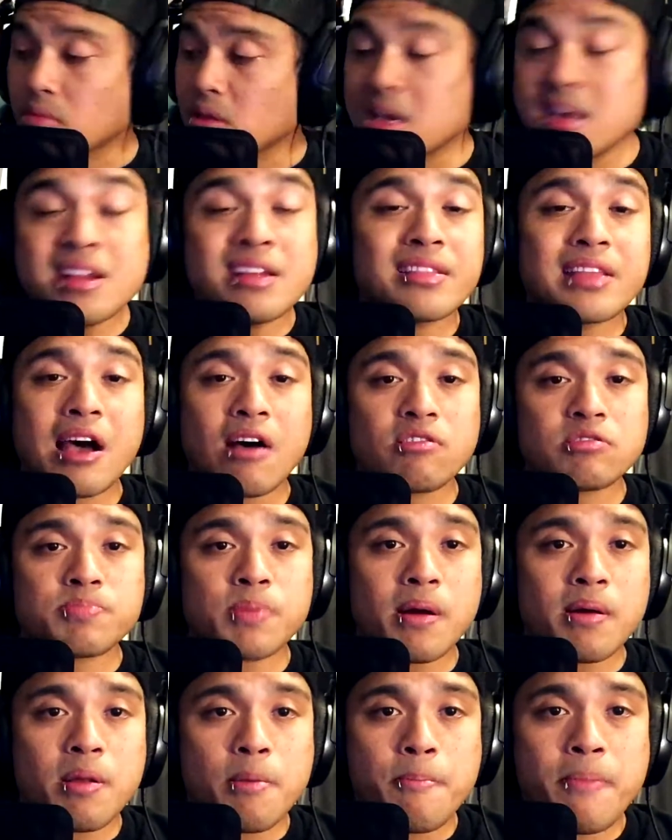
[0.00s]
Eating that was
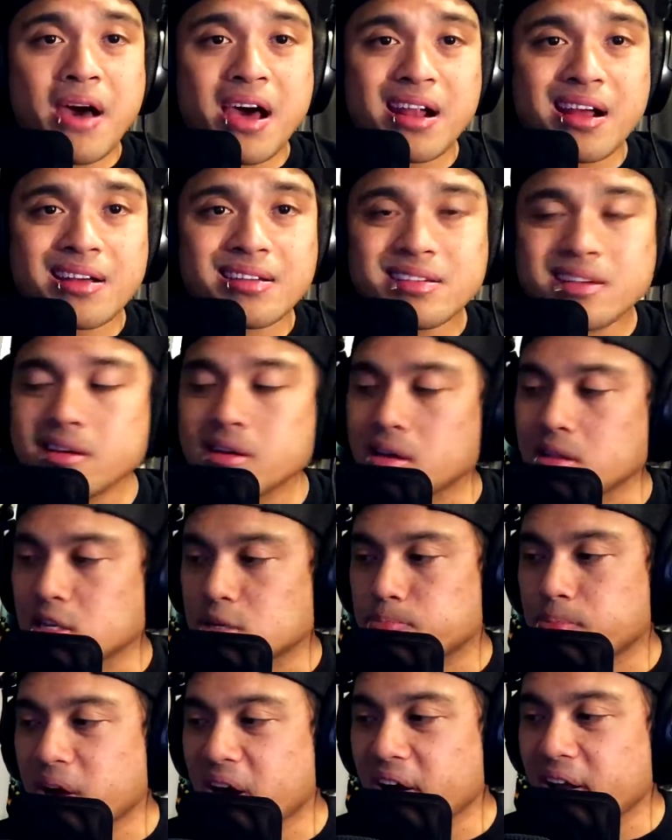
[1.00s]
probably a bad idea on this
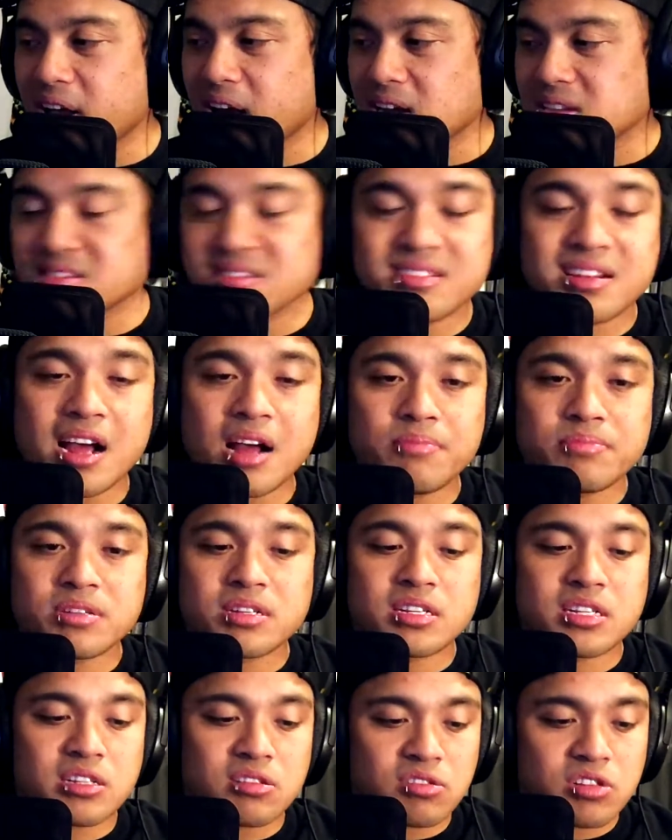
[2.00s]
podcast, but now I'm
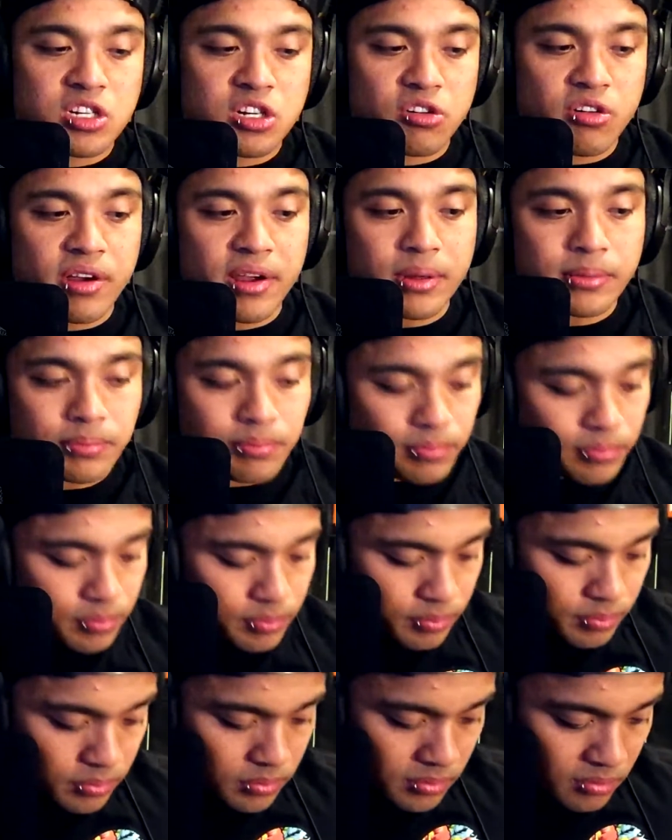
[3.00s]
just still chewing.
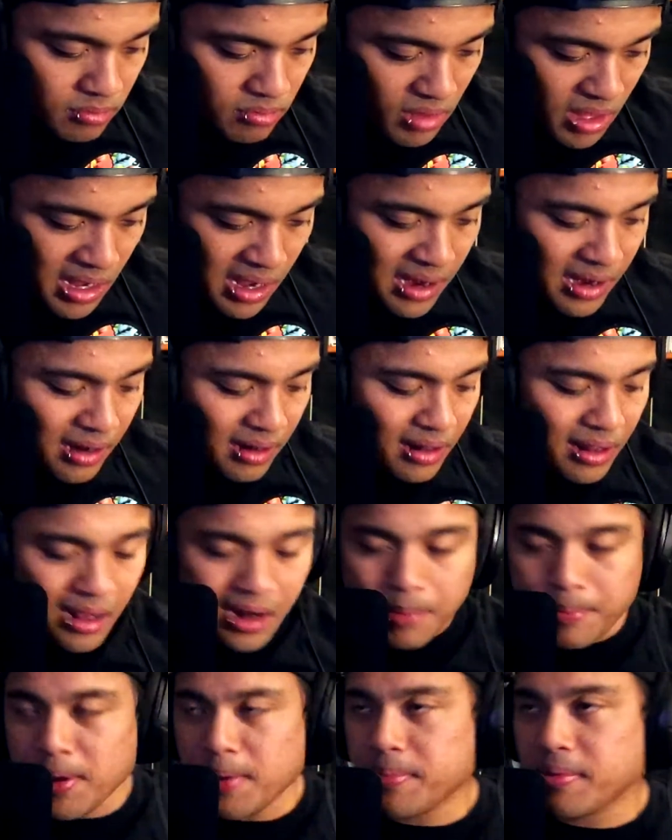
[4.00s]
And a lot
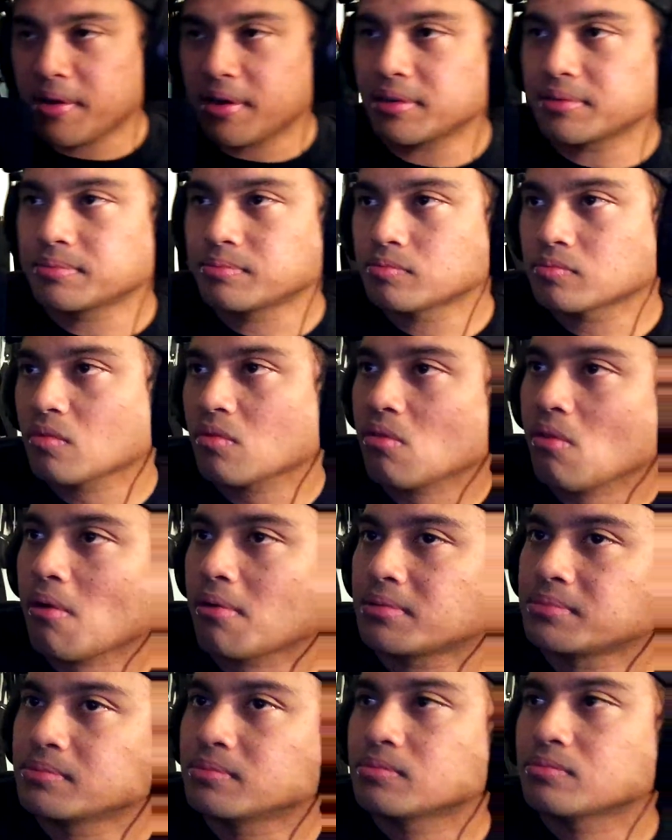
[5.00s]
of people on,
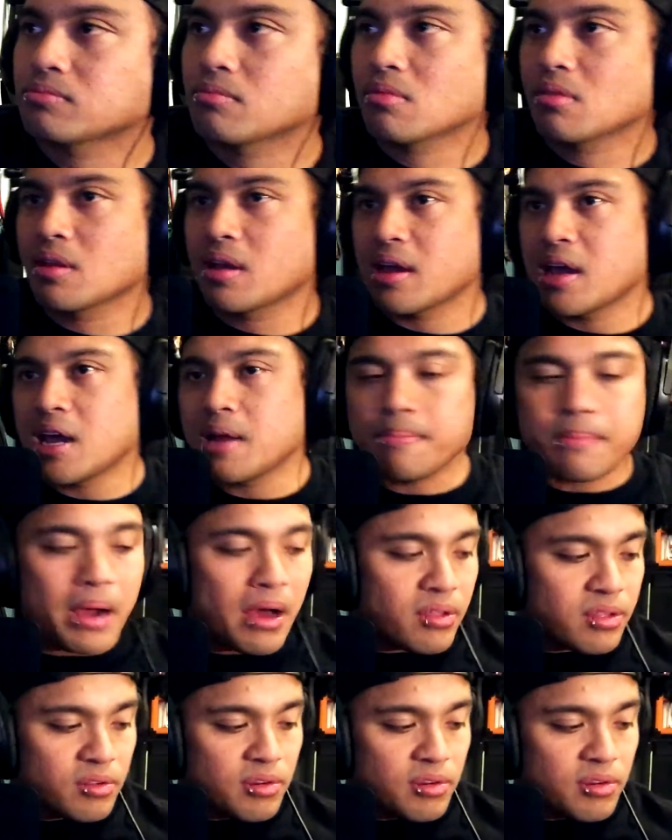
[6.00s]
like, hate mouth